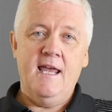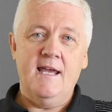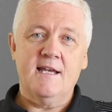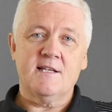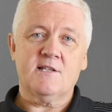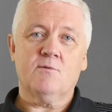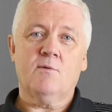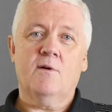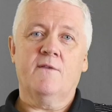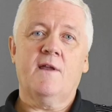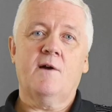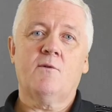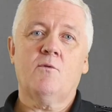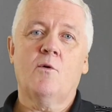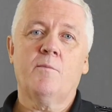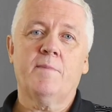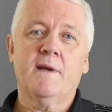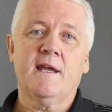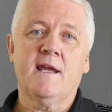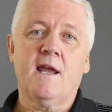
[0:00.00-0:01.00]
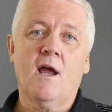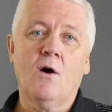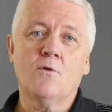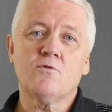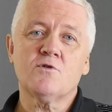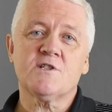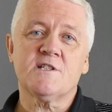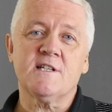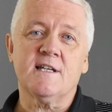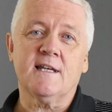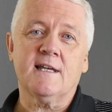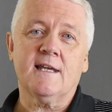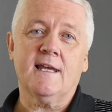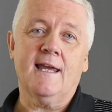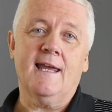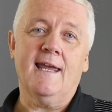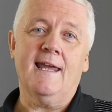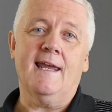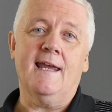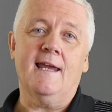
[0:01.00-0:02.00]
is the one that we'll be hosting
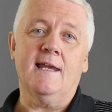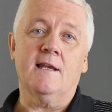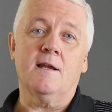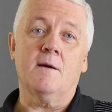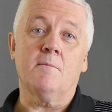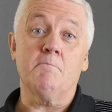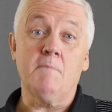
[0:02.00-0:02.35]
in